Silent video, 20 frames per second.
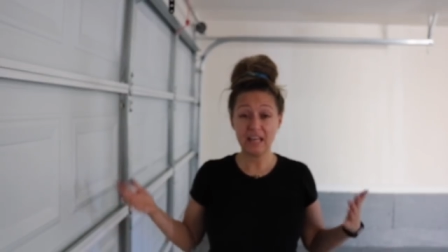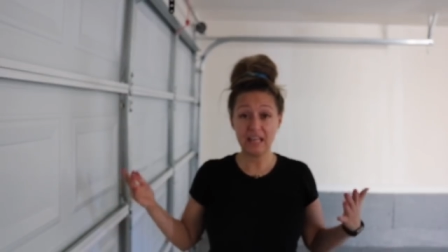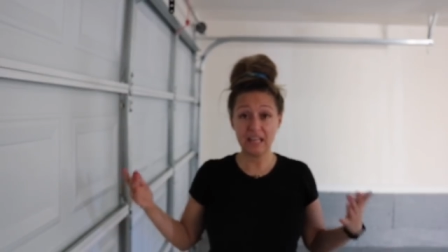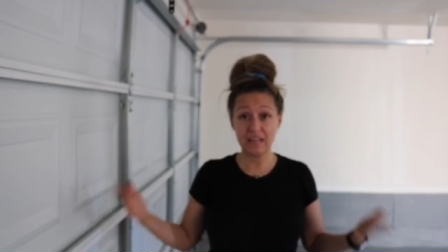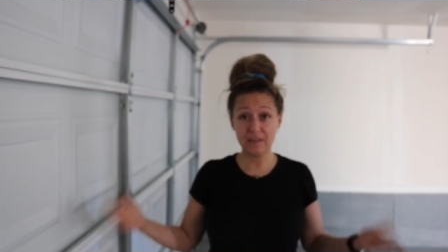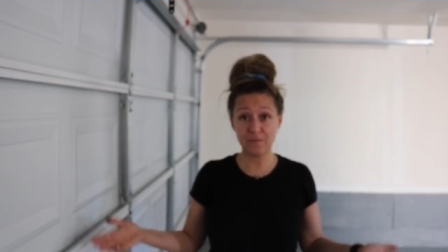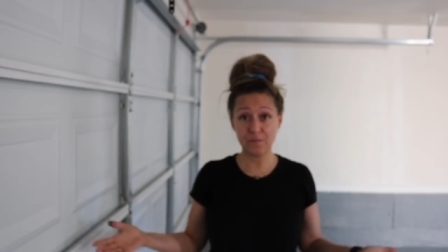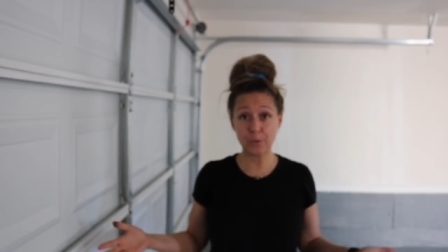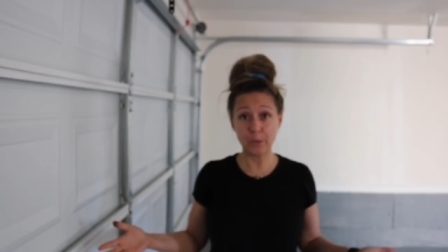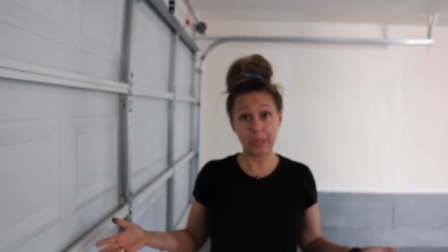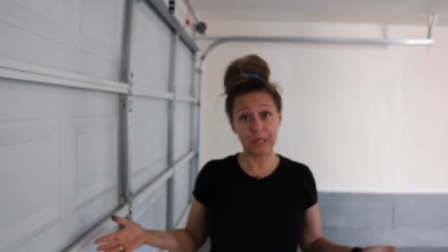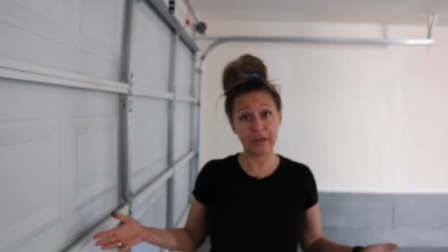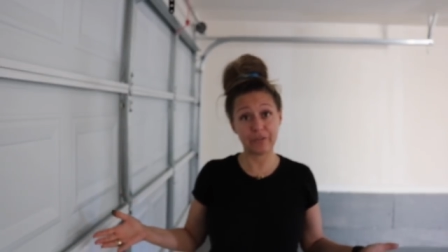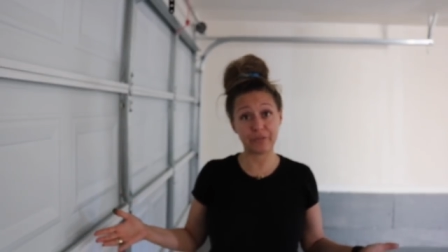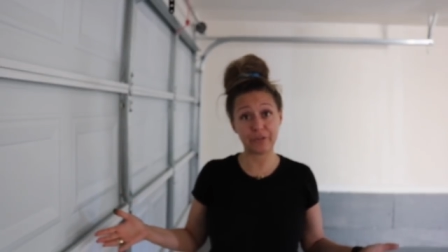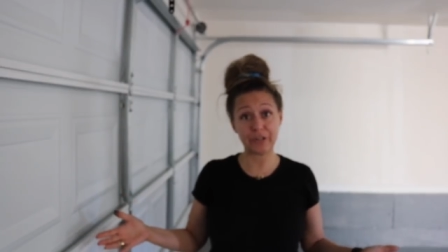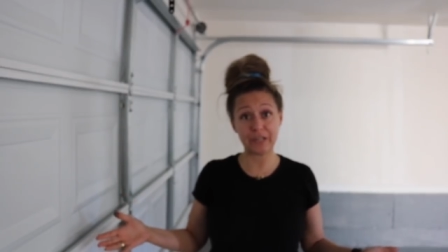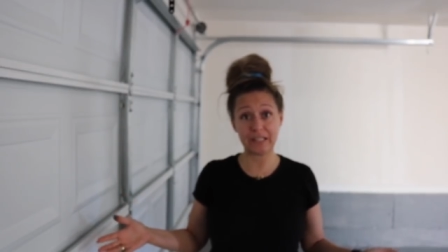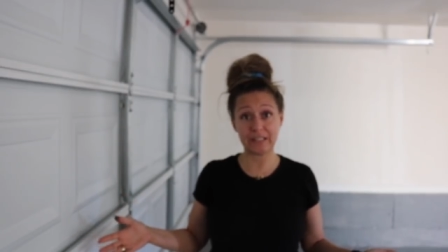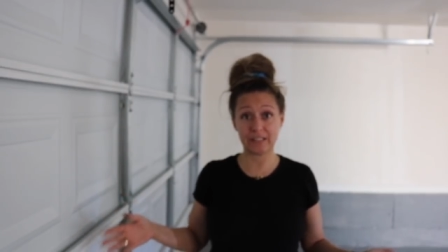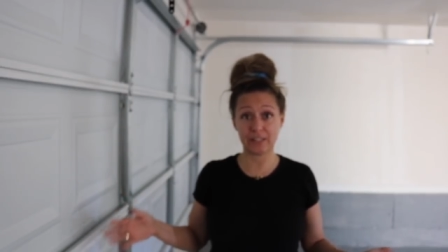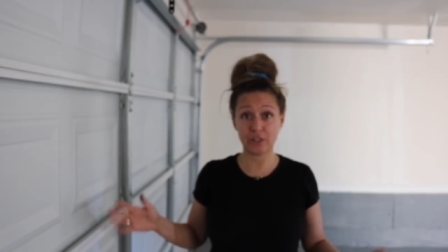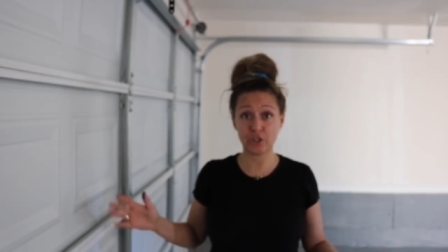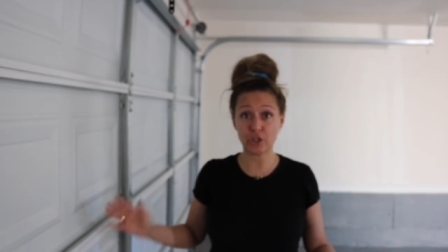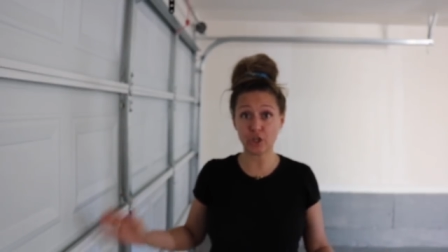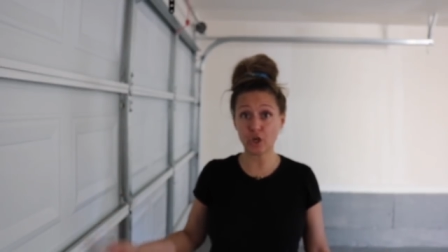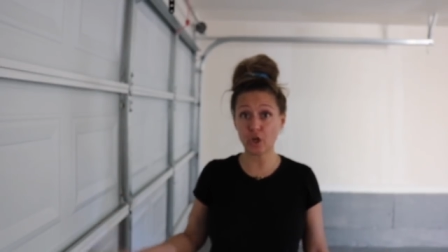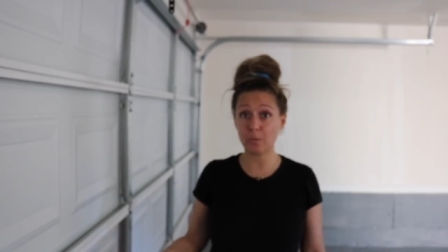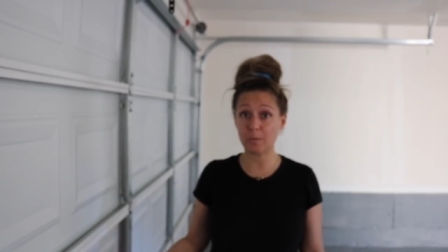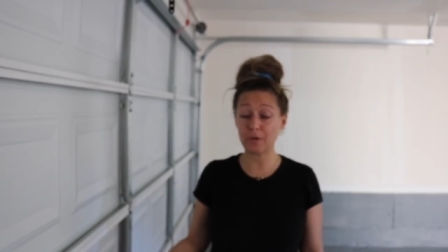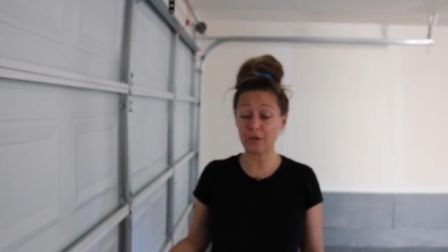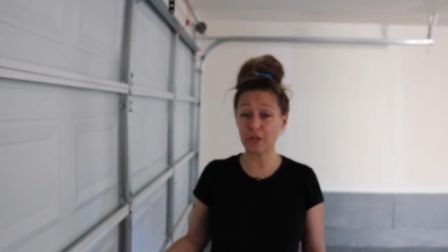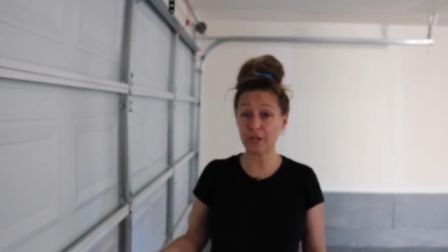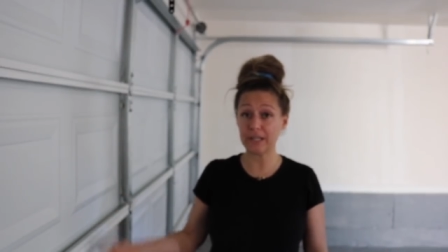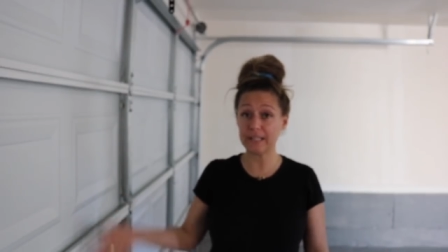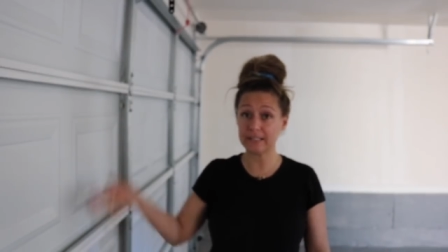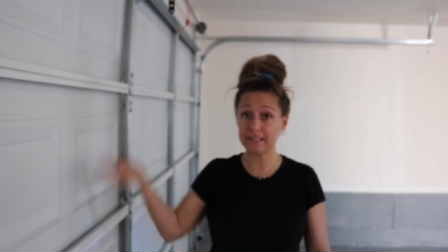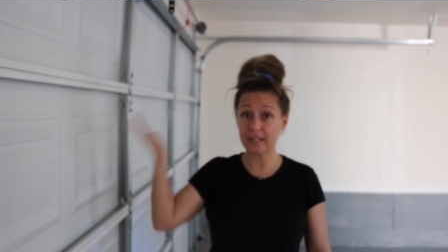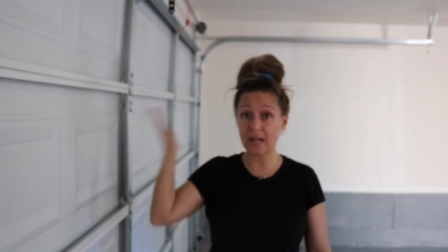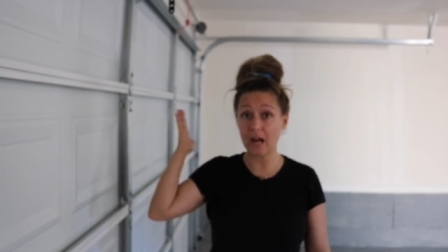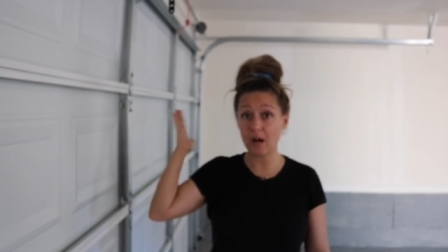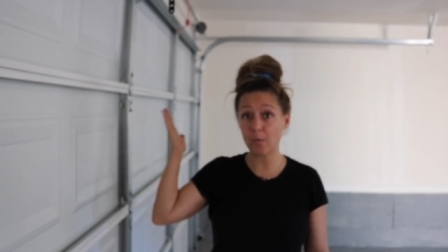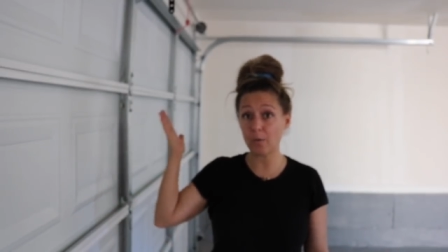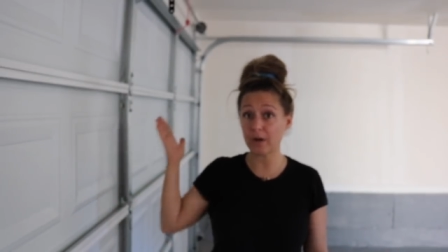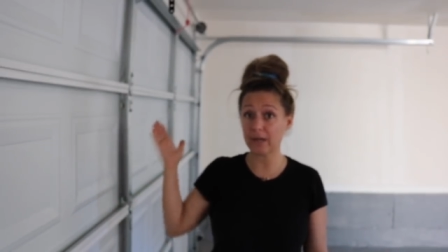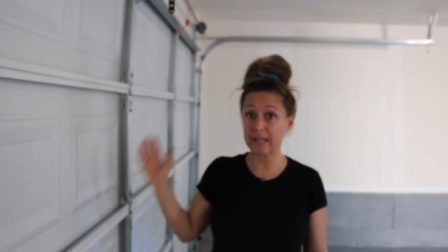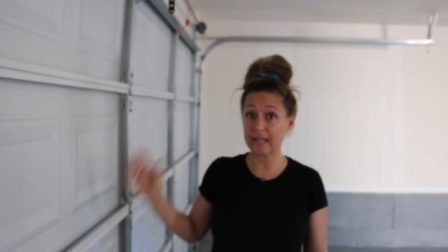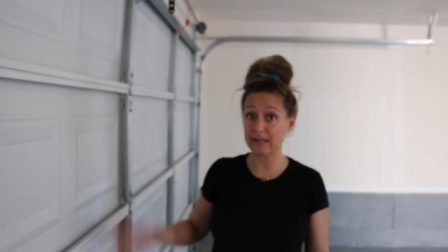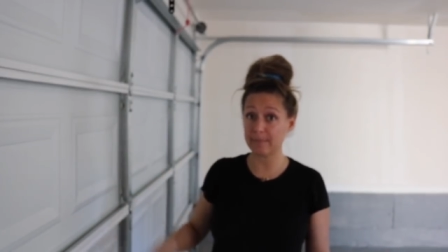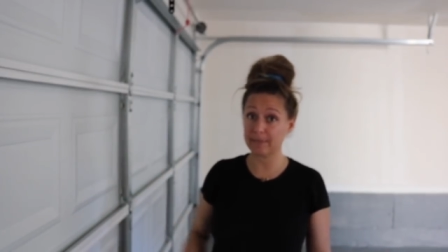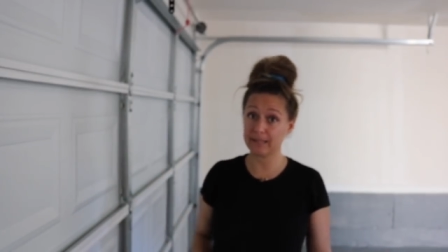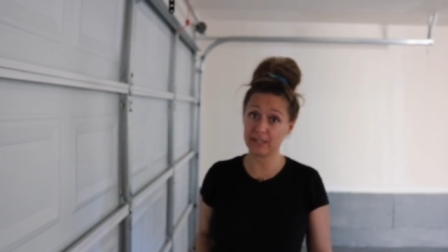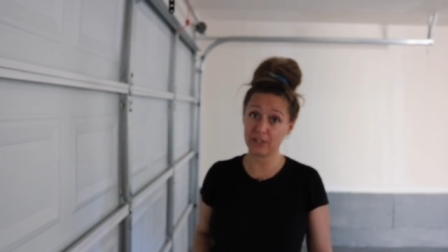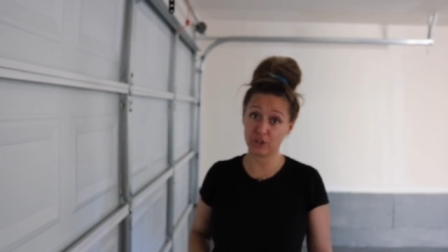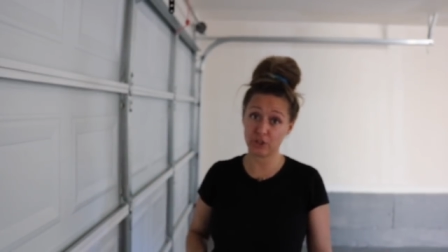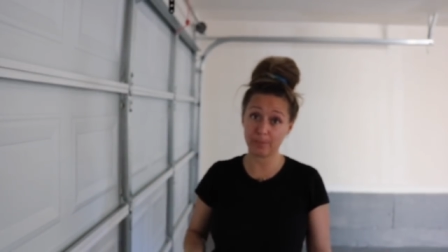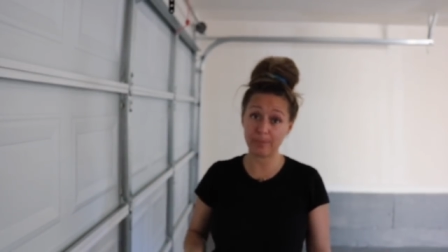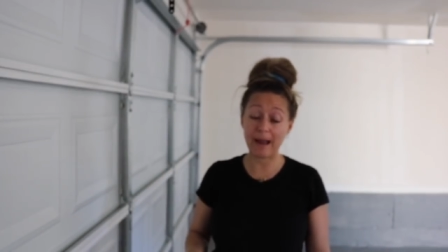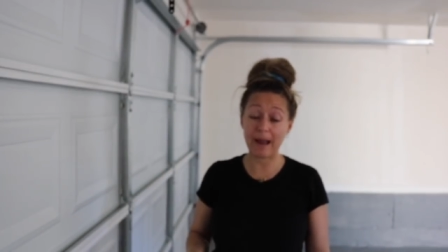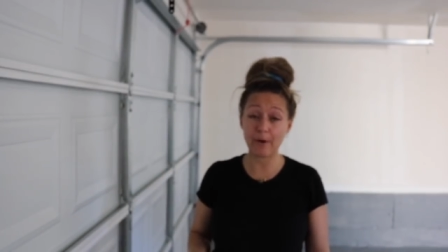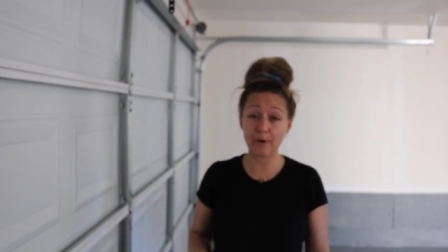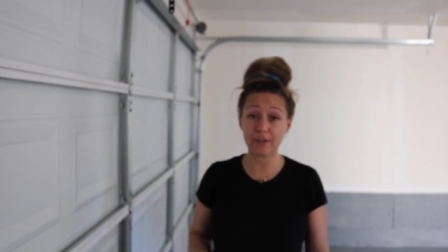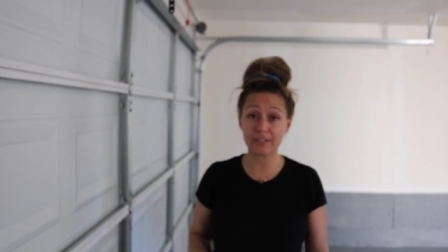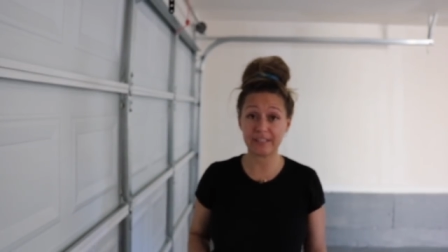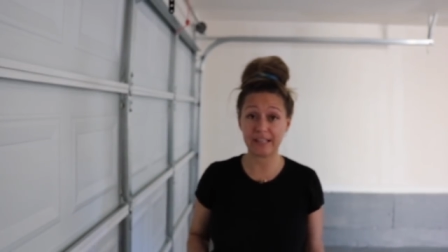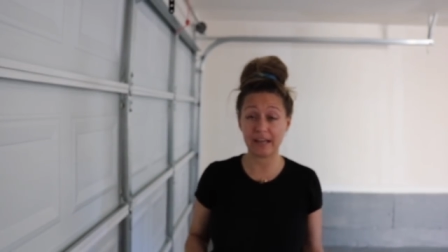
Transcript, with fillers: If for whatever reason your opener is not working because your power's